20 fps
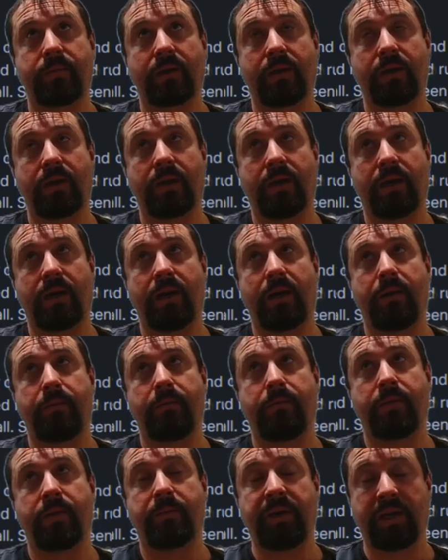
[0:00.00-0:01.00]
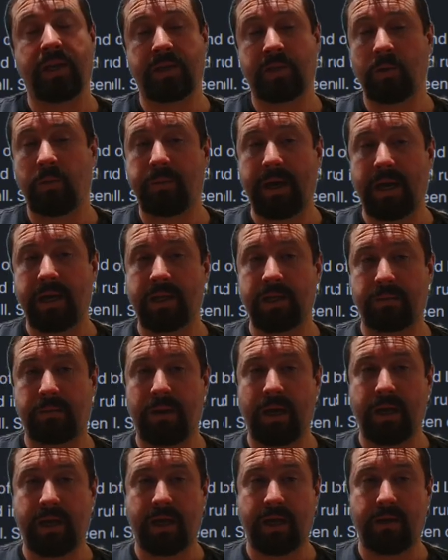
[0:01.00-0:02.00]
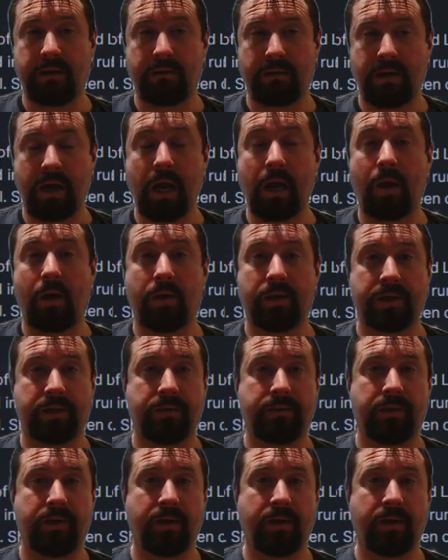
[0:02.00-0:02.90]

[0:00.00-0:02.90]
Pixel Banners plugin a lot,